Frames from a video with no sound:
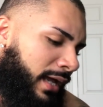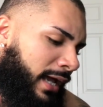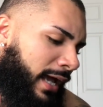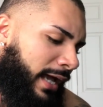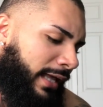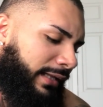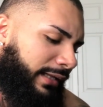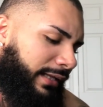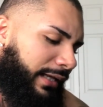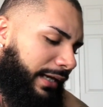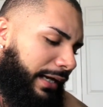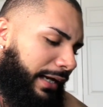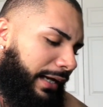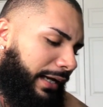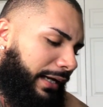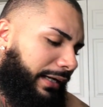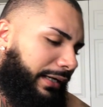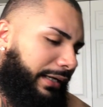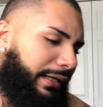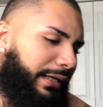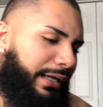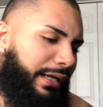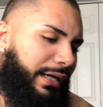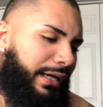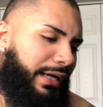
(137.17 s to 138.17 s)
And
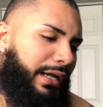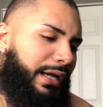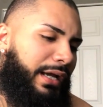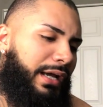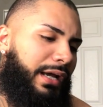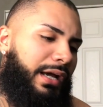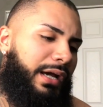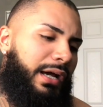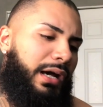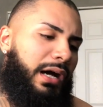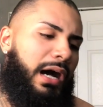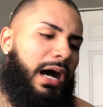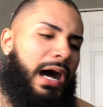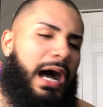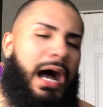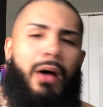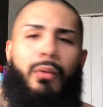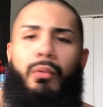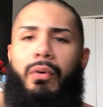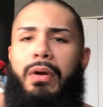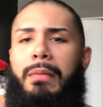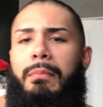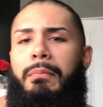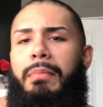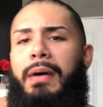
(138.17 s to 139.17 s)
then I
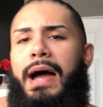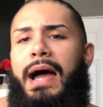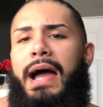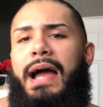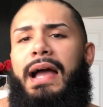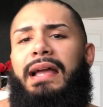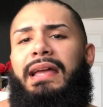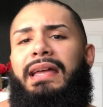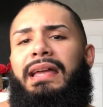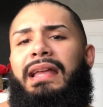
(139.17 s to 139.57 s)
went back,